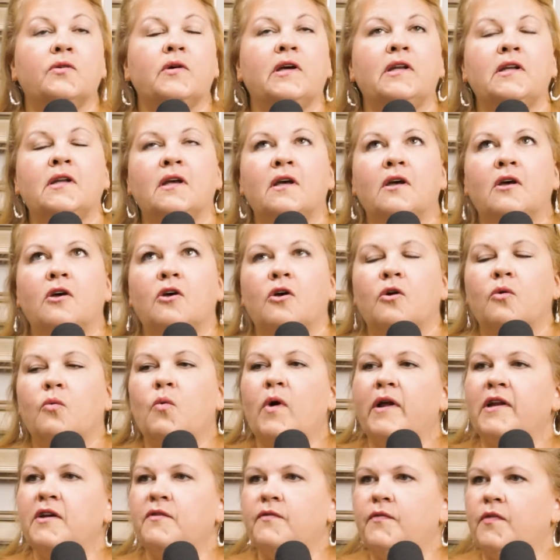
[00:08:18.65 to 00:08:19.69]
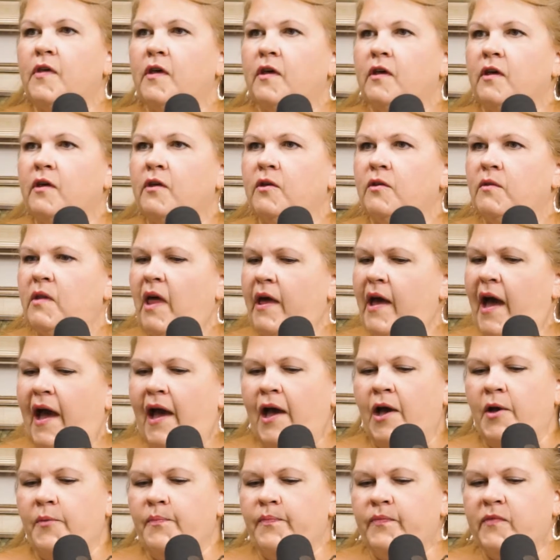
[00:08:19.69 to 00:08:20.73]
And one of the
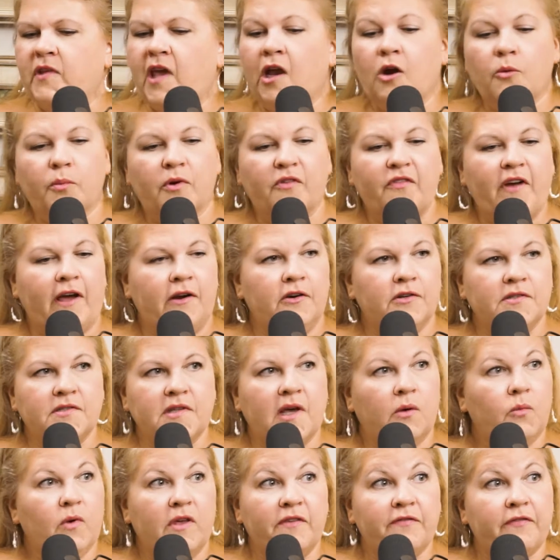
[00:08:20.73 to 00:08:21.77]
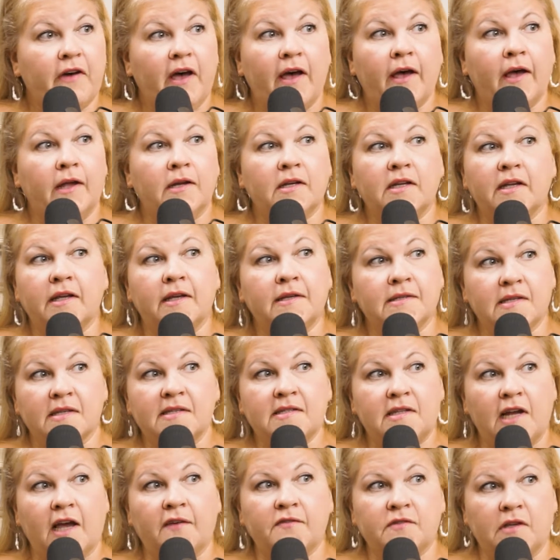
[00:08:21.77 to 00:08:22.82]
care providers that we fund is a
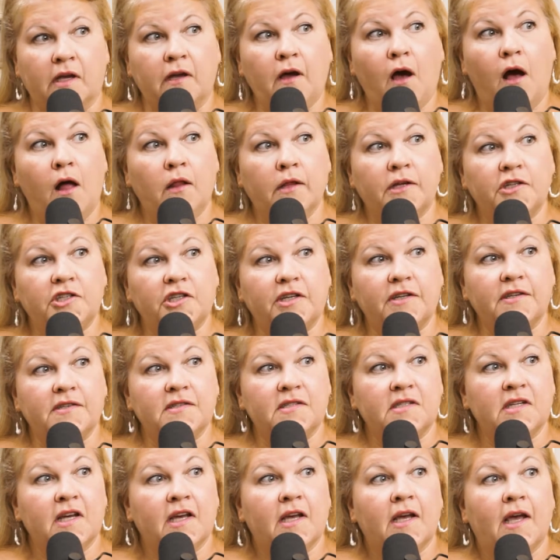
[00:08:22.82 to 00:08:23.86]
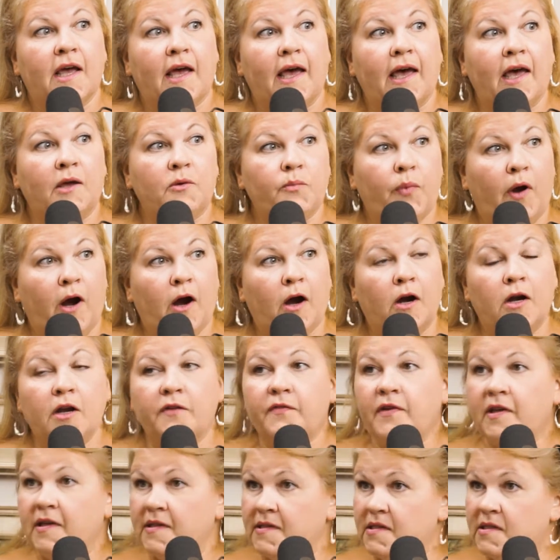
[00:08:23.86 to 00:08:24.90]
staff psychologist. And part of
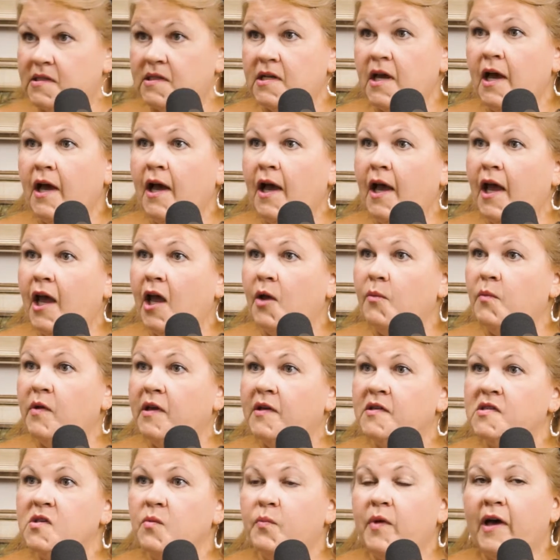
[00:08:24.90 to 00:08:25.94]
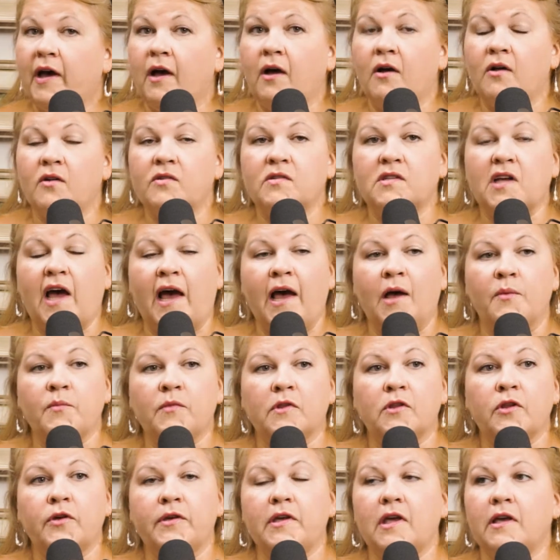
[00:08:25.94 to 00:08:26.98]
his time is about
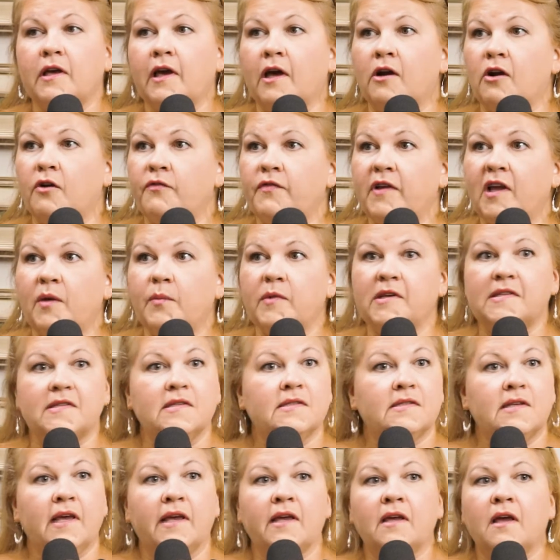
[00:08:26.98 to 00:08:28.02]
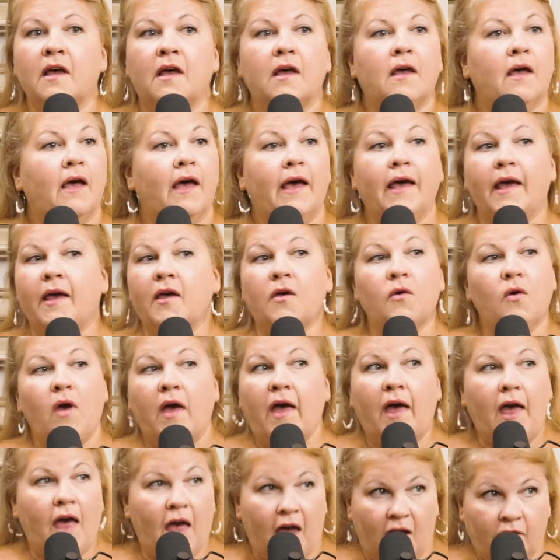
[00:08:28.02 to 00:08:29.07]
looking at our families and saying, hey,
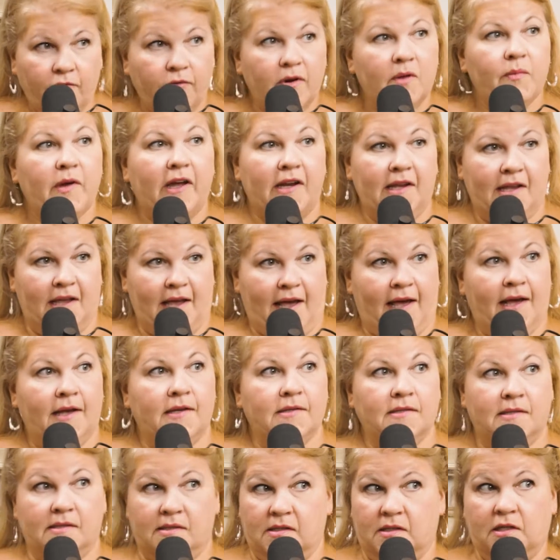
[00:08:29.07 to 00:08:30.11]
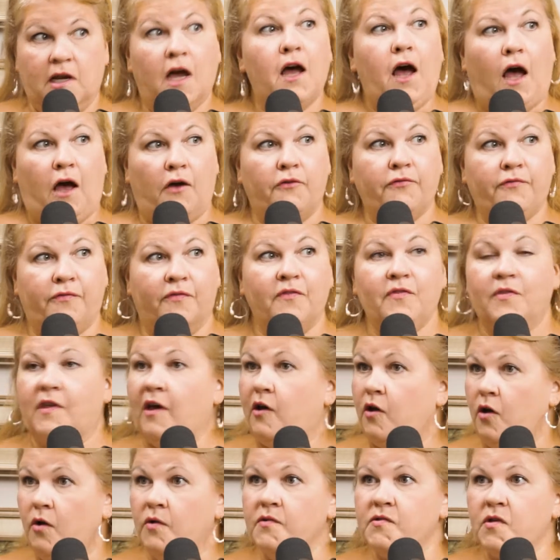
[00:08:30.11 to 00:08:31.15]
everybody has stuff
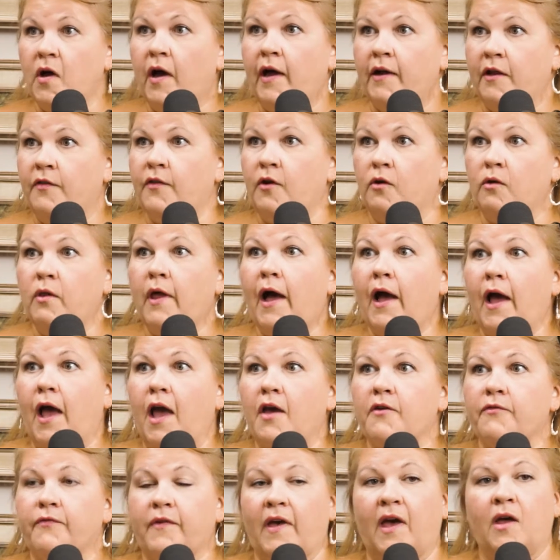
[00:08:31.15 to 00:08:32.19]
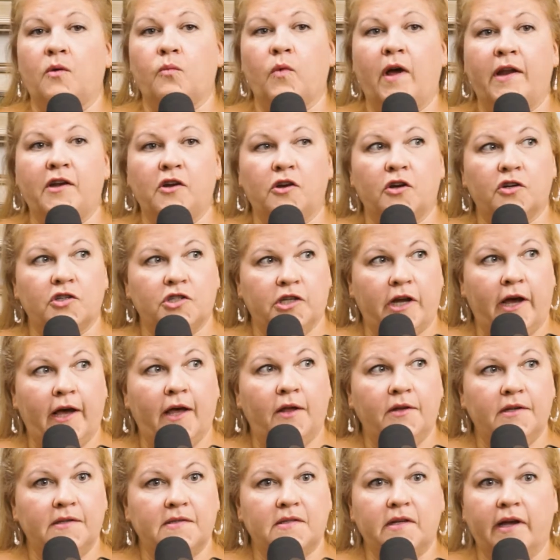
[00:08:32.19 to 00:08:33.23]
that goes on in their life. And when your
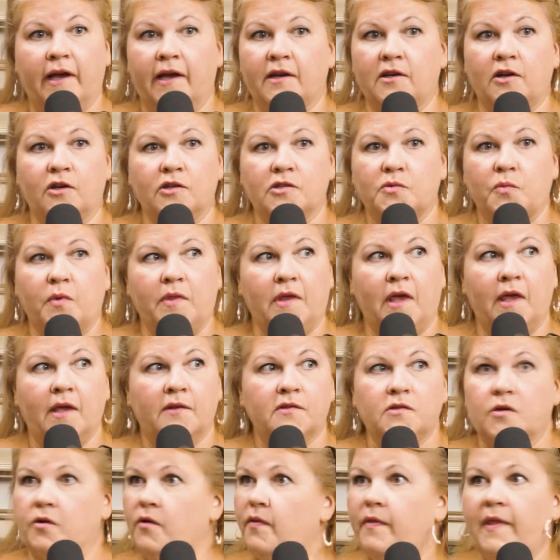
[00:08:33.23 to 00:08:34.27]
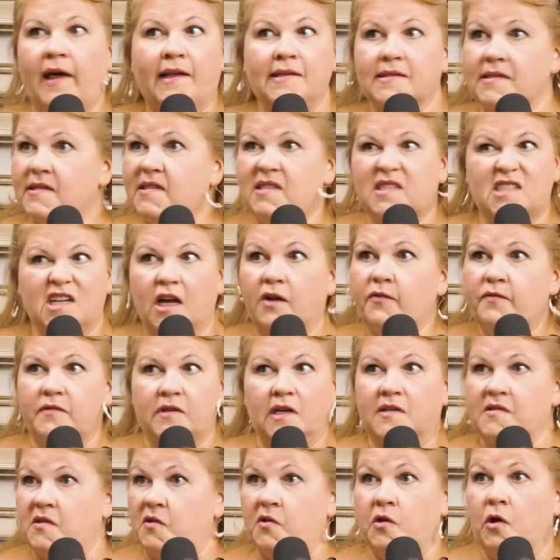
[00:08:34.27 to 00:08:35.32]
child is diagnosed with cancer, that stuff
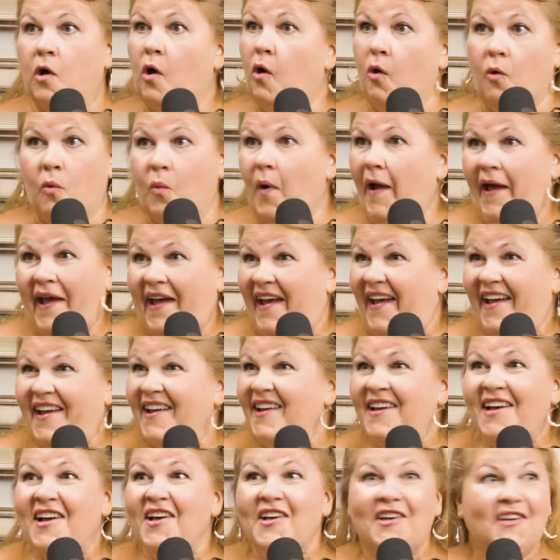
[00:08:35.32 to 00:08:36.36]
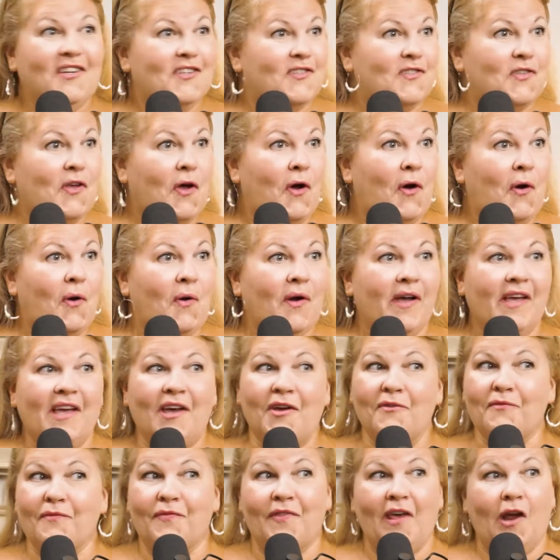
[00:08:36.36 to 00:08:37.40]
doesn't go away. So
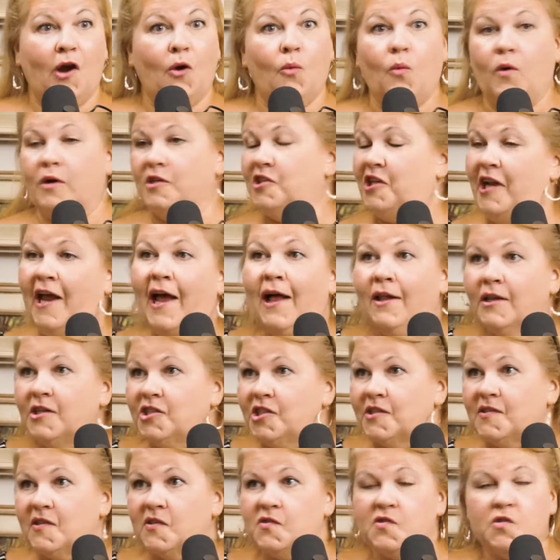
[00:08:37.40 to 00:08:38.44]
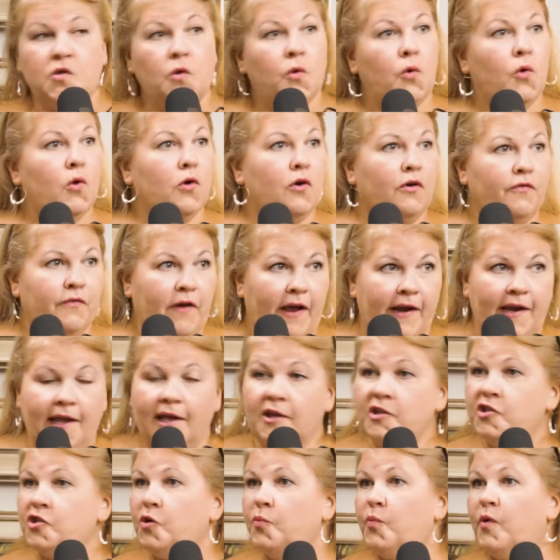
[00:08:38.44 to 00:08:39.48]
if there were challenges at school or
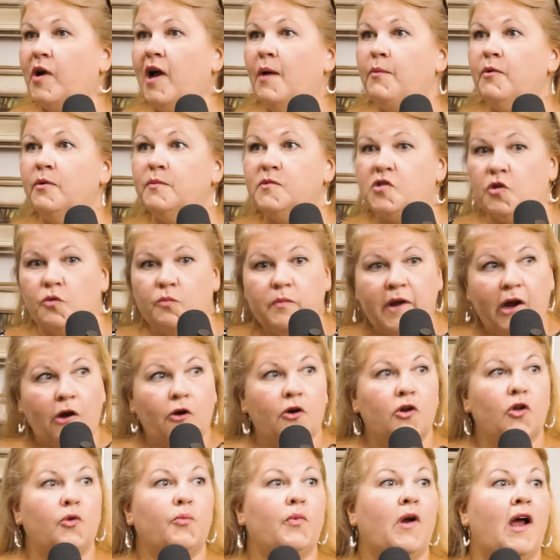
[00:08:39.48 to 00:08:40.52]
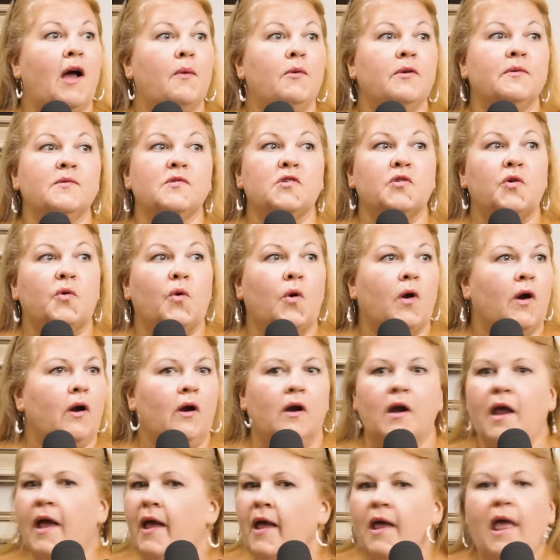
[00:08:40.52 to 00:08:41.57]
financial problems or marital problems
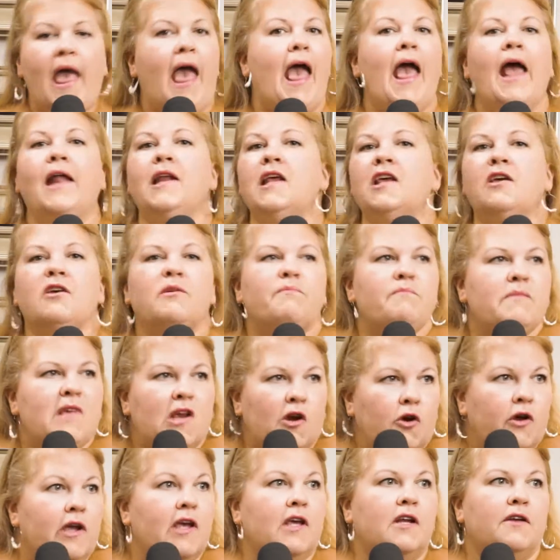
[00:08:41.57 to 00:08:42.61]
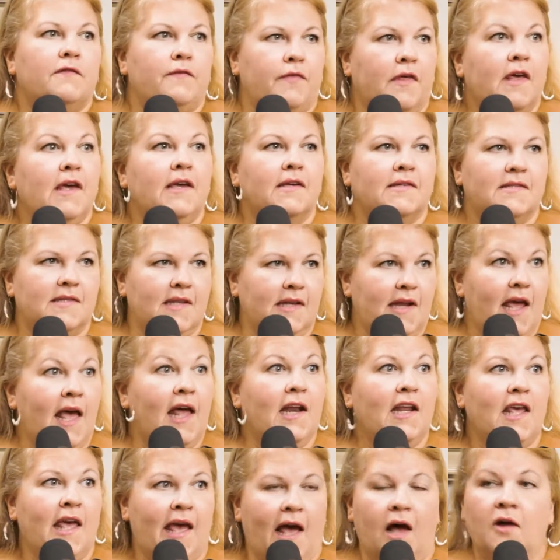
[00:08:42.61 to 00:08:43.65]
or any myriad of things that
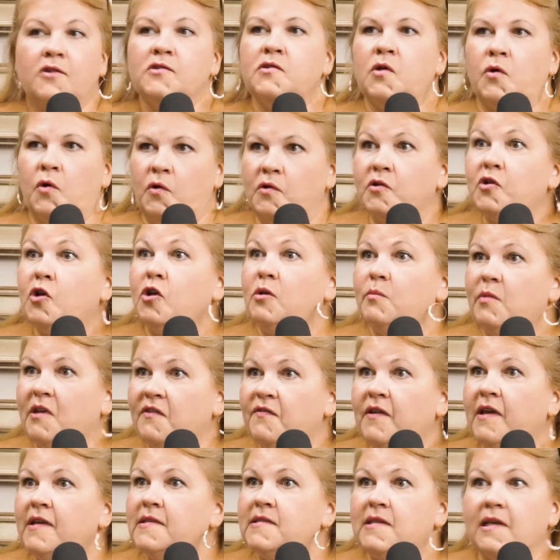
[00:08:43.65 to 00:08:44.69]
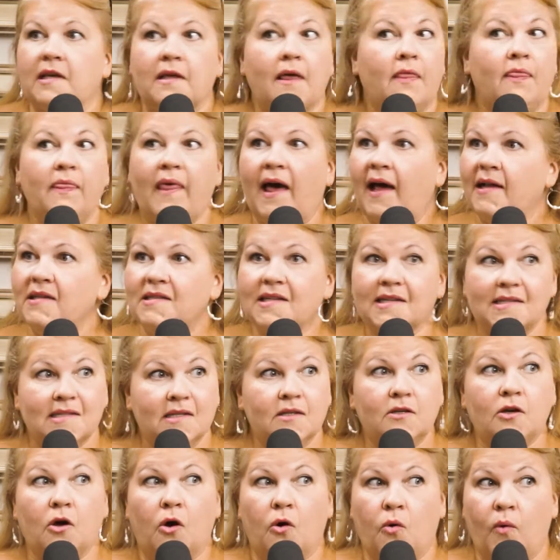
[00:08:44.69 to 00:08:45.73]
any household could be facing, that
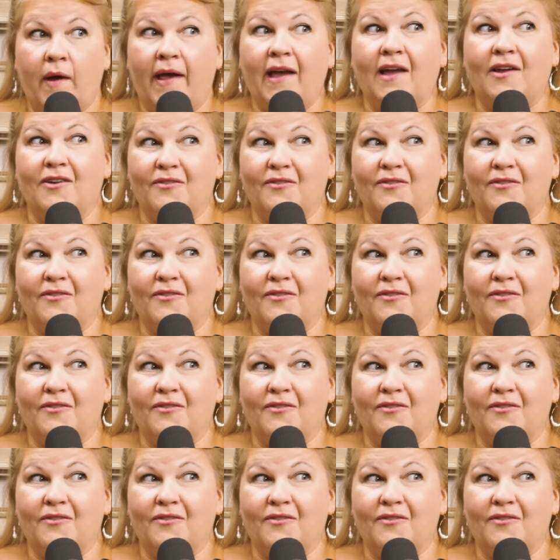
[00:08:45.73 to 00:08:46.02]
doesn't go away.